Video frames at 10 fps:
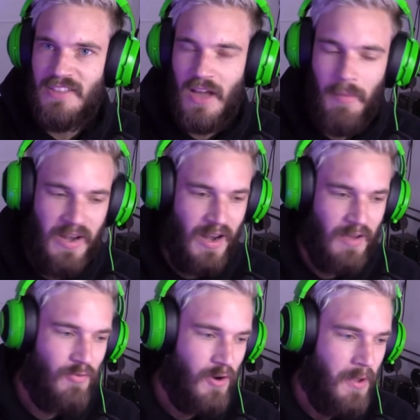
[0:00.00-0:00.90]
is comedy
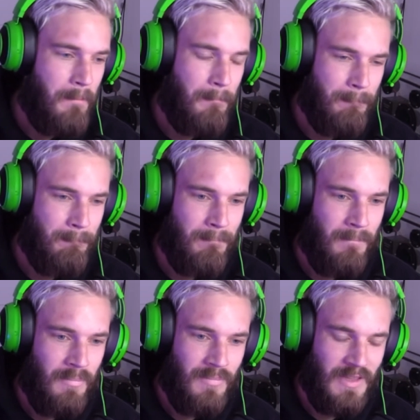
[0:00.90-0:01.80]
night for you.
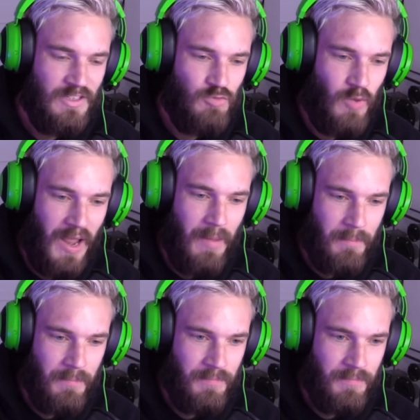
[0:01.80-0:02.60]
This is what happened.